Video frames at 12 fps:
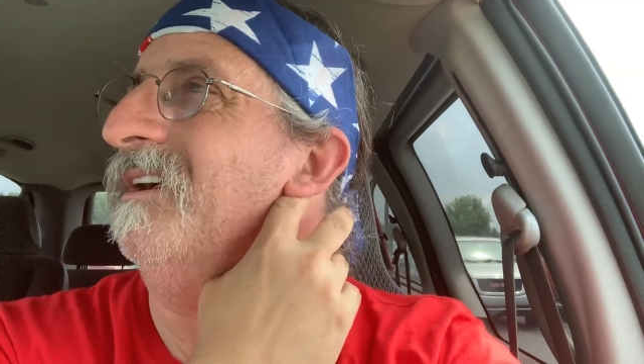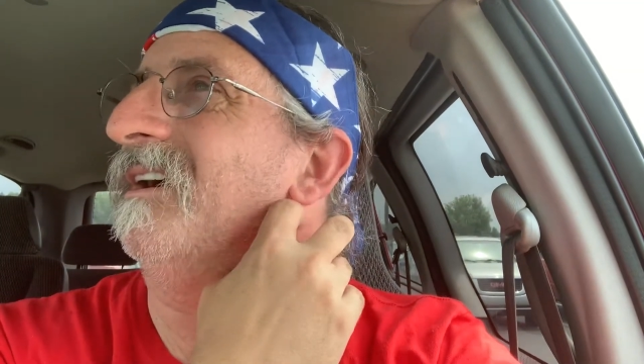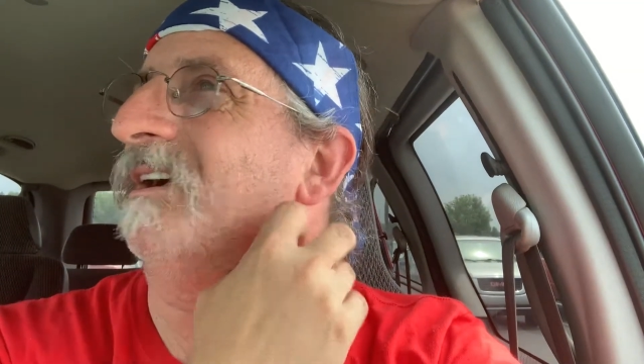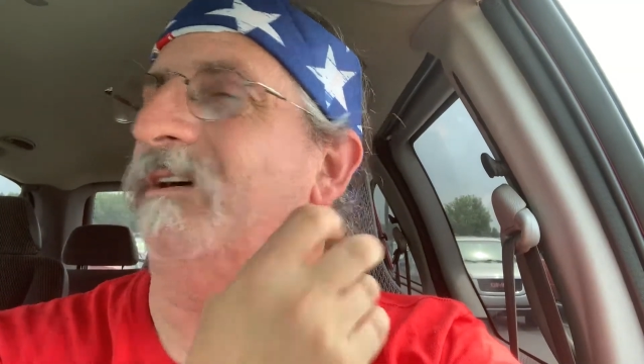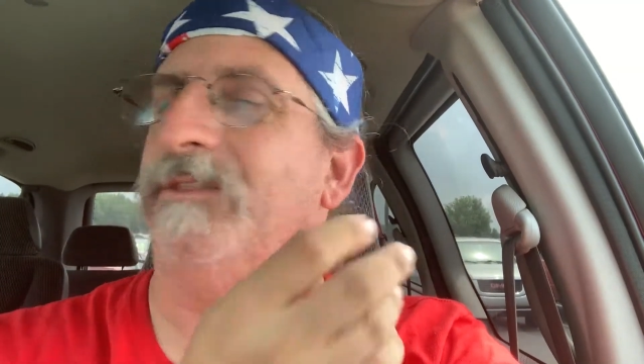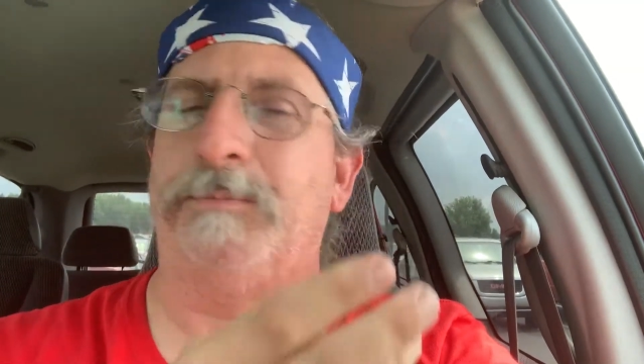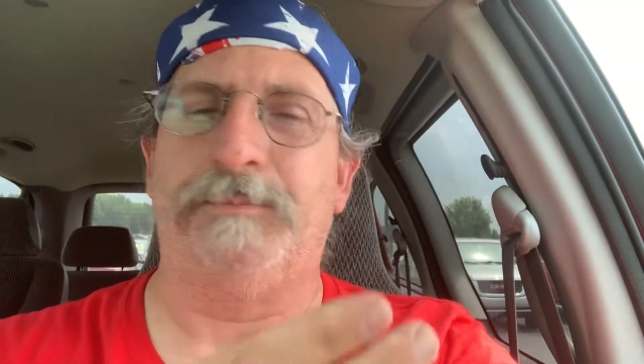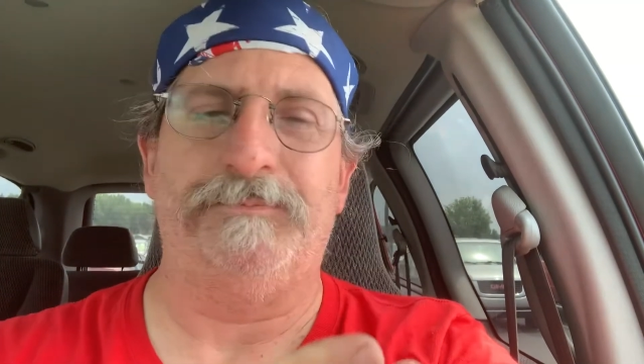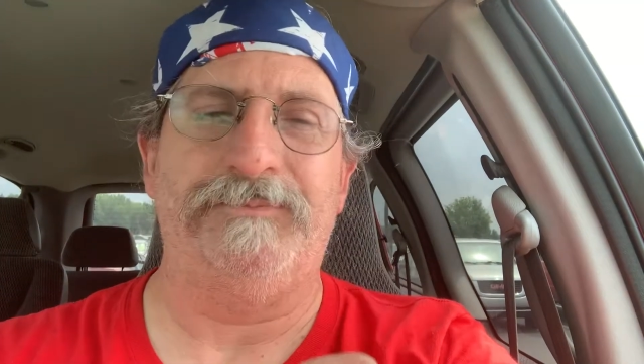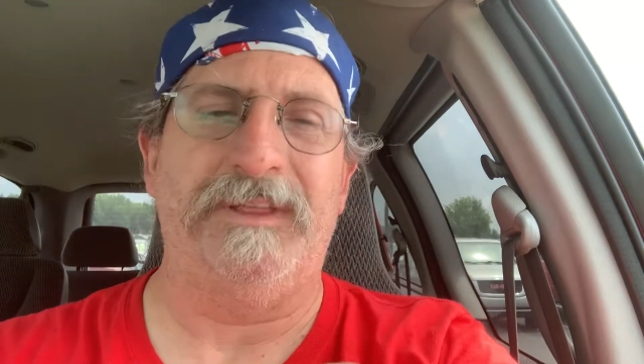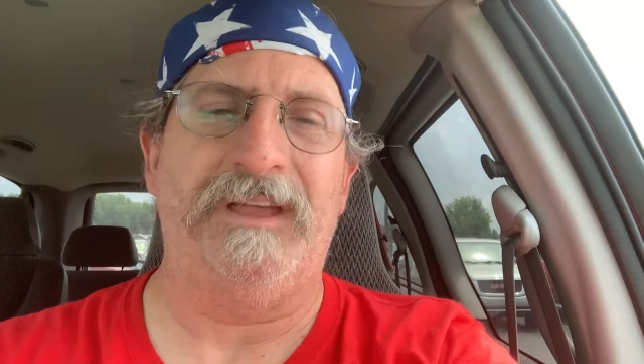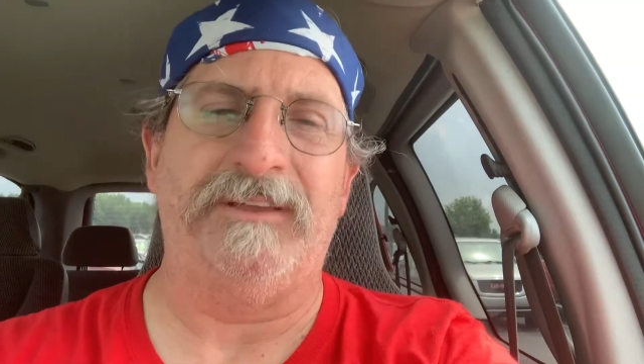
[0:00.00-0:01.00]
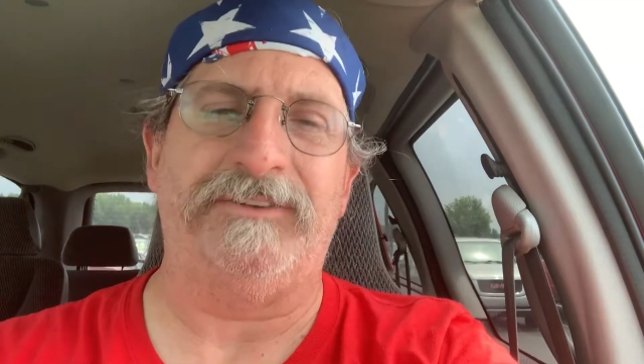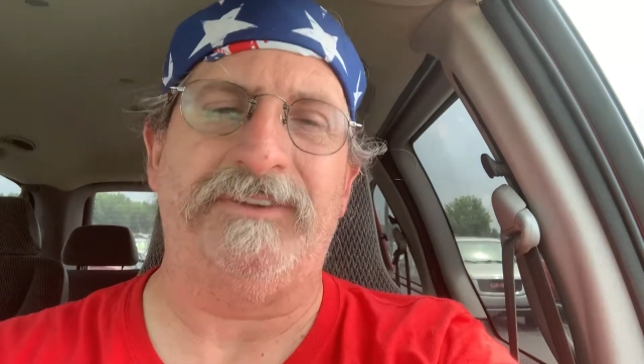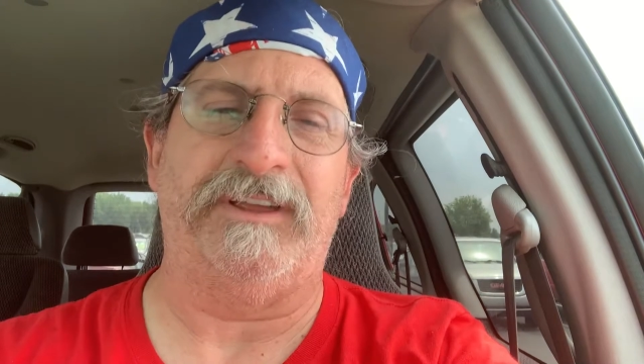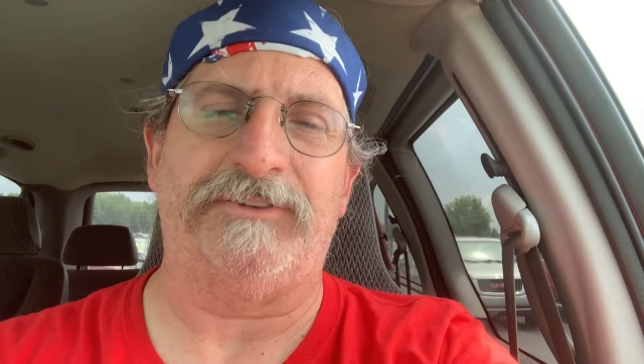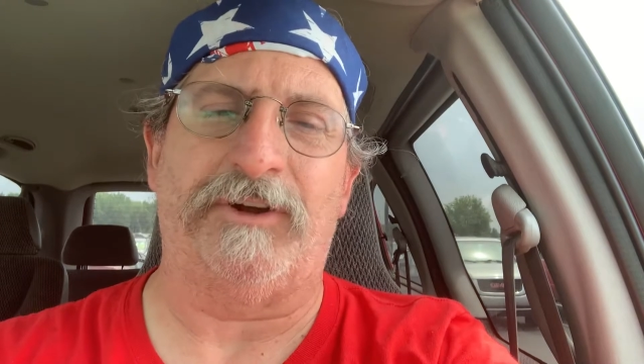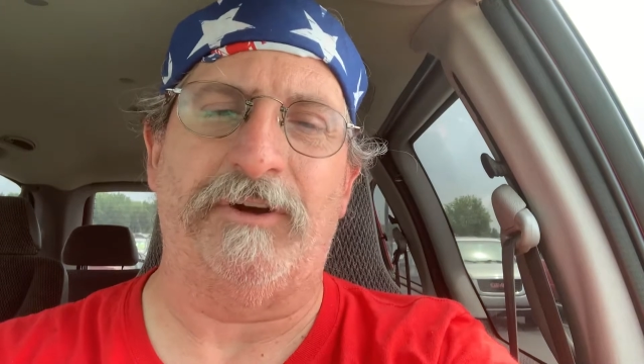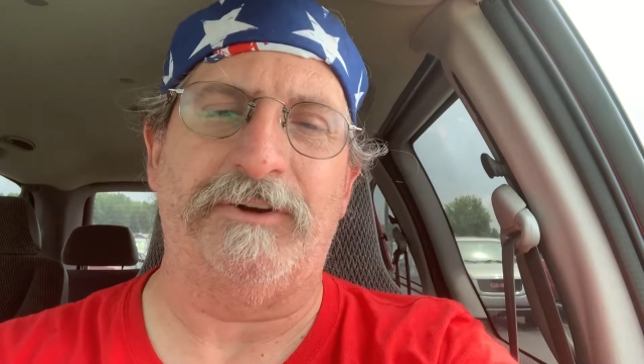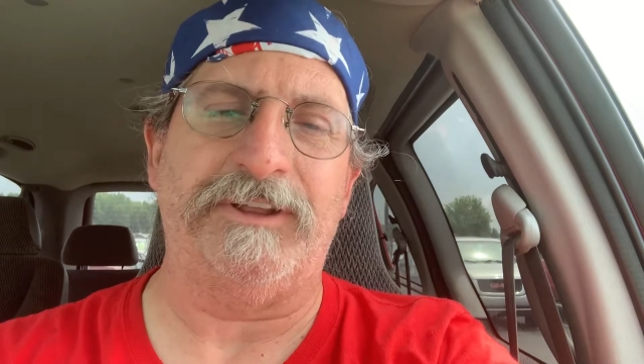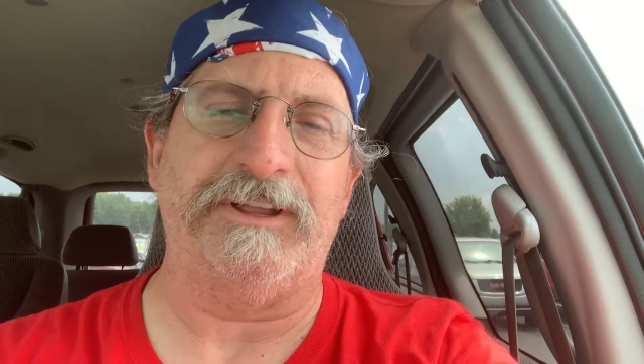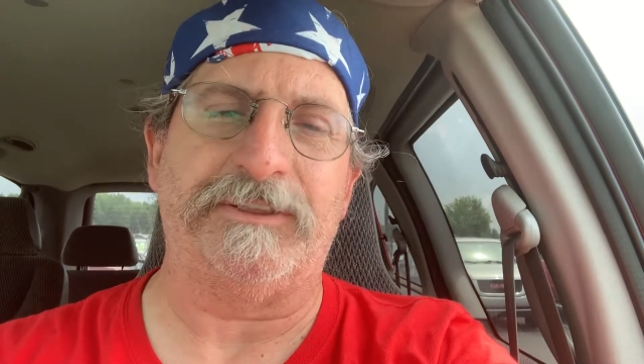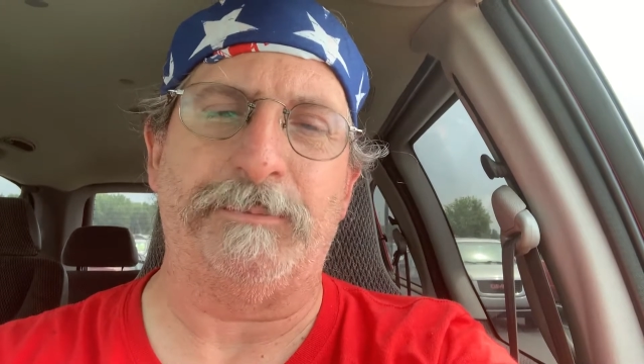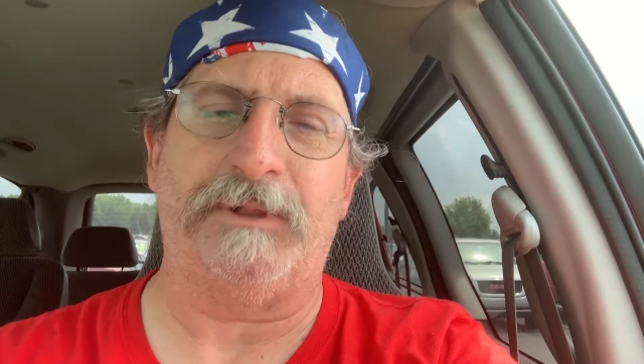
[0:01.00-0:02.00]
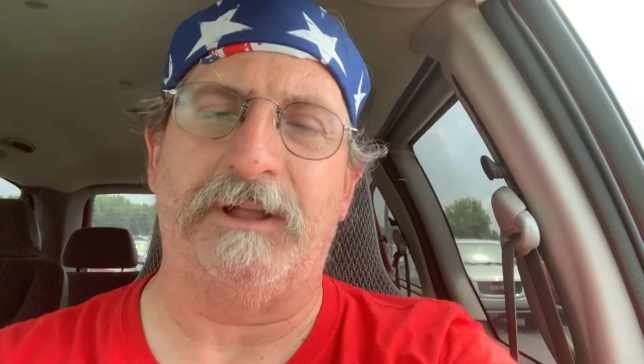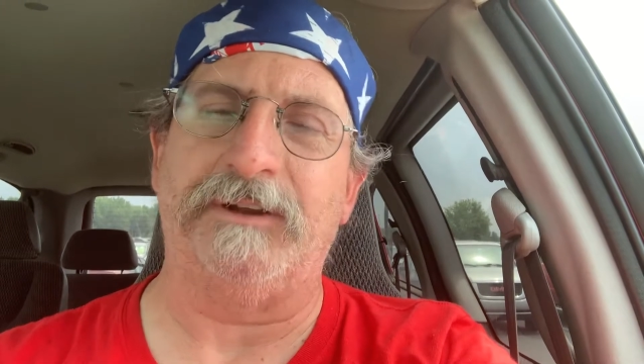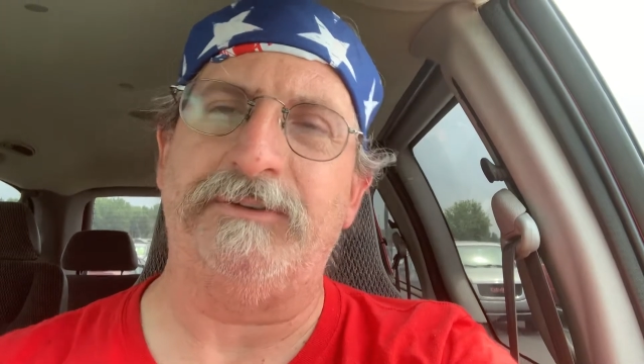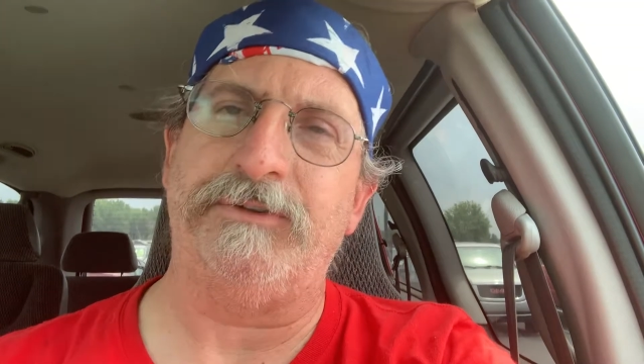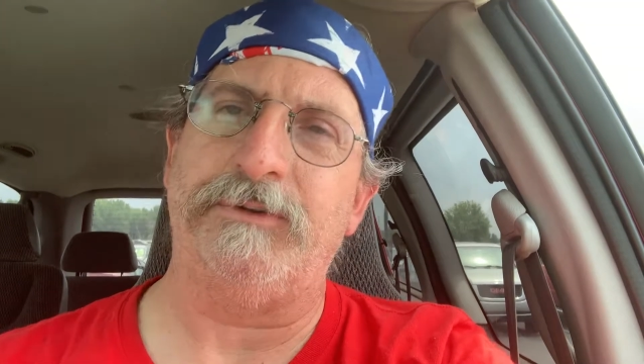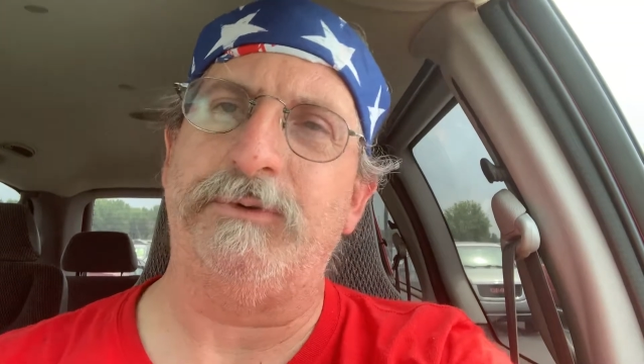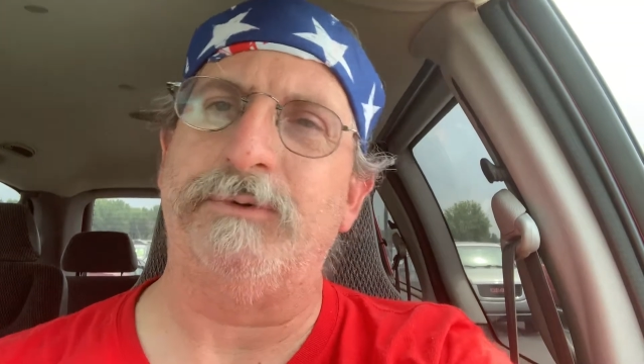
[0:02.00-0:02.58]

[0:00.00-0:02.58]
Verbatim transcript: um, it's, it's hard to get the plug to